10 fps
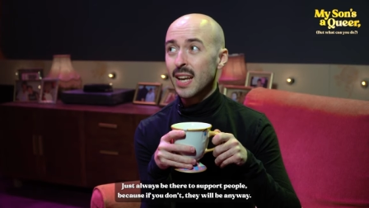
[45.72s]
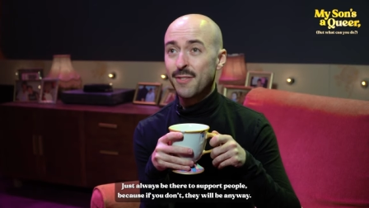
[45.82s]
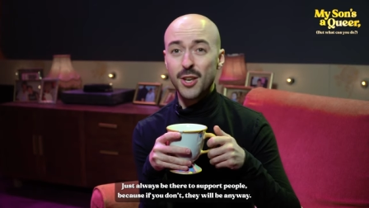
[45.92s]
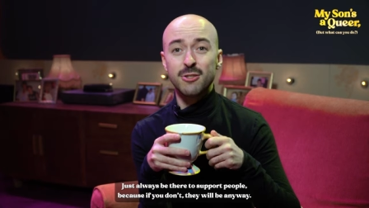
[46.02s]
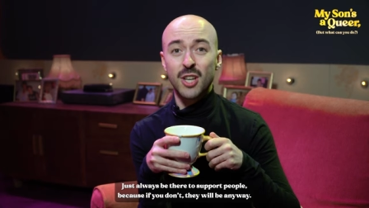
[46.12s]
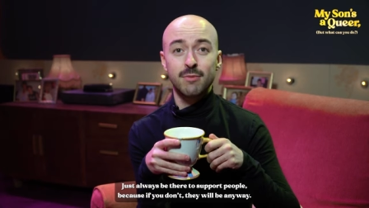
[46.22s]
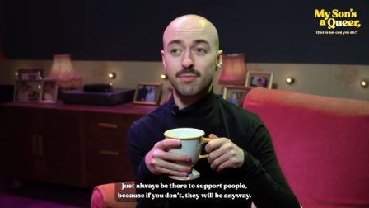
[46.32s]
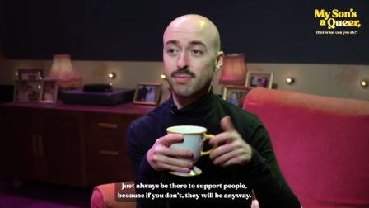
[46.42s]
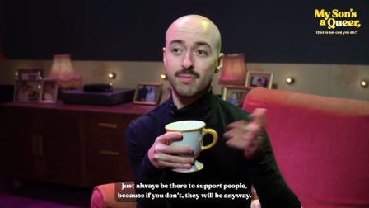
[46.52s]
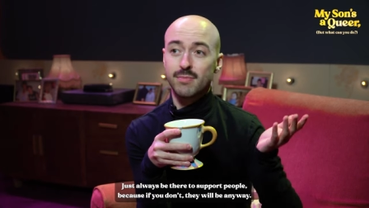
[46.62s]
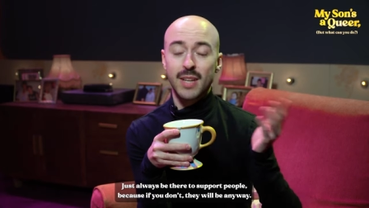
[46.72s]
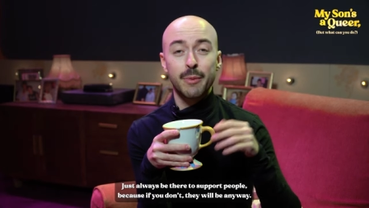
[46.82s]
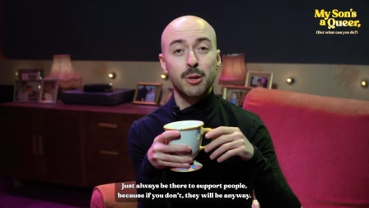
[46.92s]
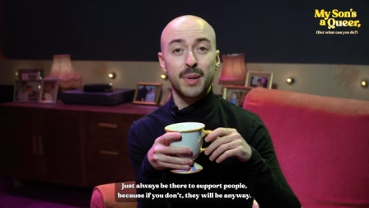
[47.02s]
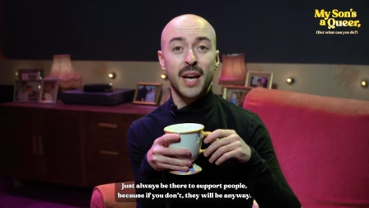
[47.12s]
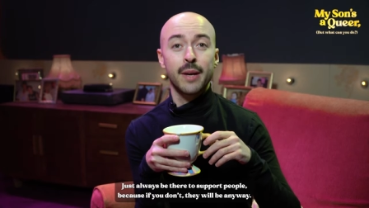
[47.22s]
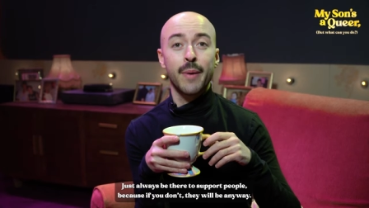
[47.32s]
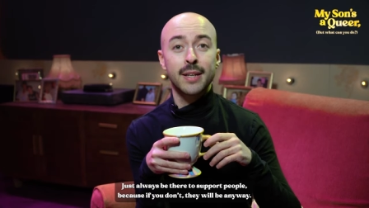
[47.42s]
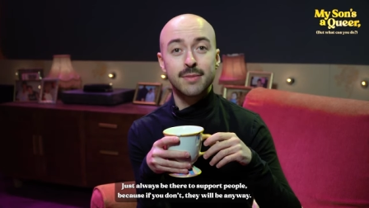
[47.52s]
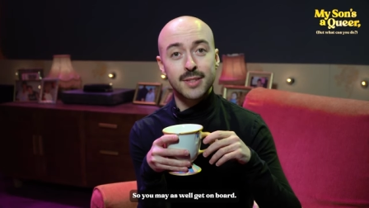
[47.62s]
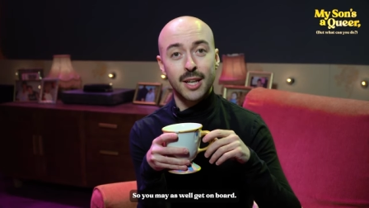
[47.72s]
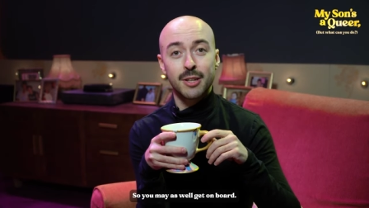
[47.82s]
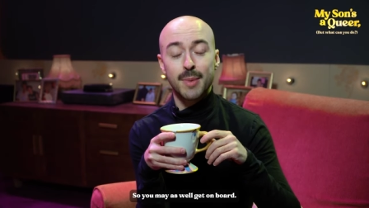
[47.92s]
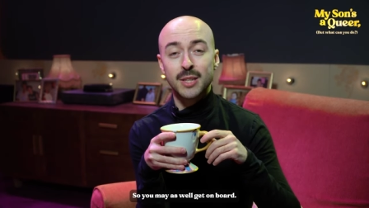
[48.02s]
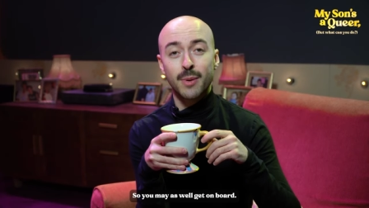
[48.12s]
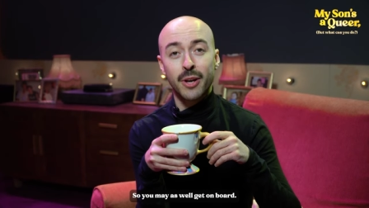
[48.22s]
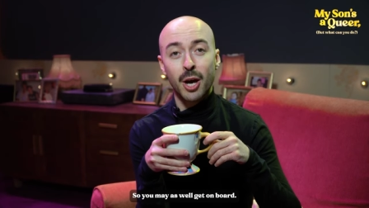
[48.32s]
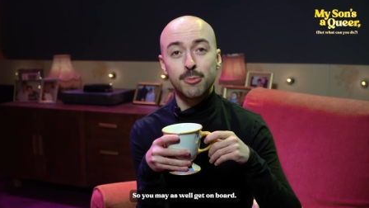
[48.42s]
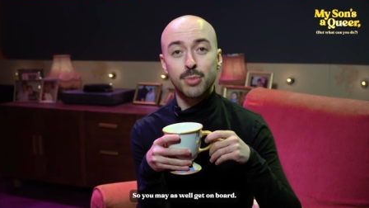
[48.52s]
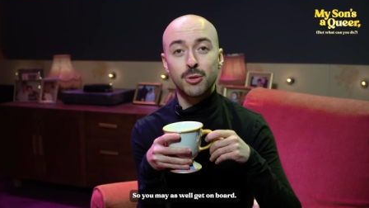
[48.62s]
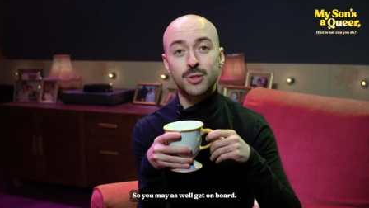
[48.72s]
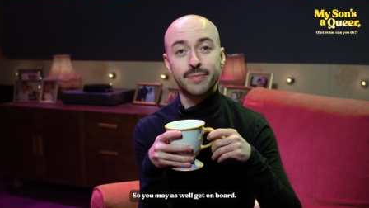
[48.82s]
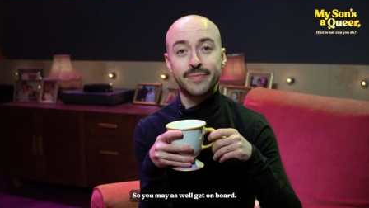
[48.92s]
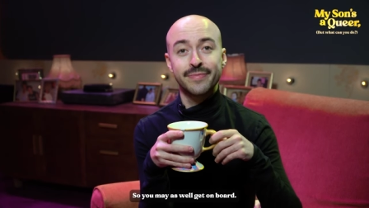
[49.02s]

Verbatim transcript: if you don't, they will be anyway. So you may as well get on board.